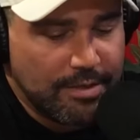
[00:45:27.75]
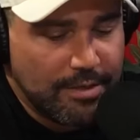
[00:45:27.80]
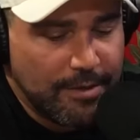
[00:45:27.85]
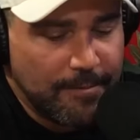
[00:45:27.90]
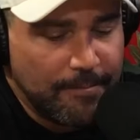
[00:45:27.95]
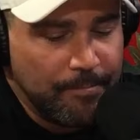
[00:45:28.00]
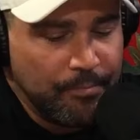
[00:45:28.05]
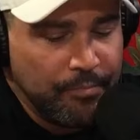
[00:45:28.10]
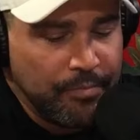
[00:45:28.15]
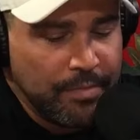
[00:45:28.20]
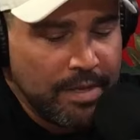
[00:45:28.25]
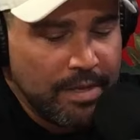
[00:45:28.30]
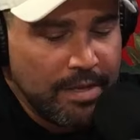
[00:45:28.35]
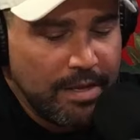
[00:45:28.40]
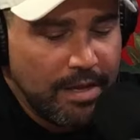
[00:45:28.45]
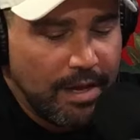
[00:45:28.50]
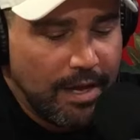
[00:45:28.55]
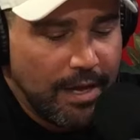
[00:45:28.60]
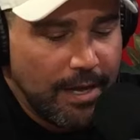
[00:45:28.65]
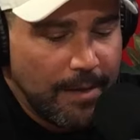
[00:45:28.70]
So
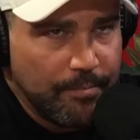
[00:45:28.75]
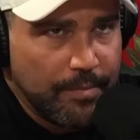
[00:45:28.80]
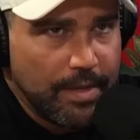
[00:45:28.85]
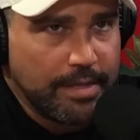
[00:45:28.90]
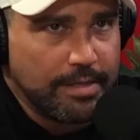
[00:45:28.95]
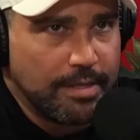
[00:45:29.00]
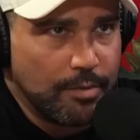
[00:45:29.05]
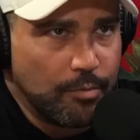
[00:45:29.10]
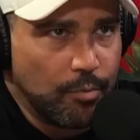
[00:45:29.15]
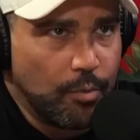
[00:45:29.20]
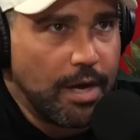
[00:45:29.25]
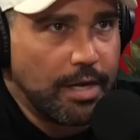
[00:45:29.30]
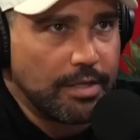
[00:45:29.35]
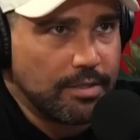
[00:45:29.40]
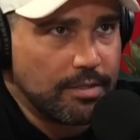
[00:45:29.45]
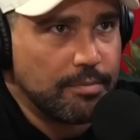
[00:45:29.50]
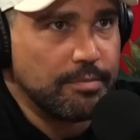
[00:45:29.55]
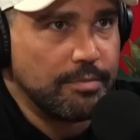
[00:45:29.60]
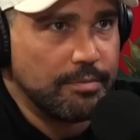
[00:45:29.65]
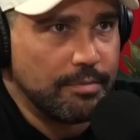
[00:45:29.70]
I did
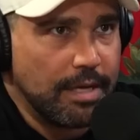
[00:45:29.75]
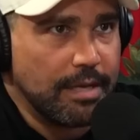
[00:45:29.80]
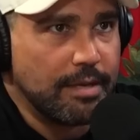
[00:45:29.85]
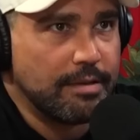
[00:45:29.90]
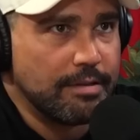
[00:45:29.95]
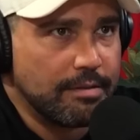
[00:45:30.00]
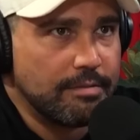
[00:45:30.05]
watch like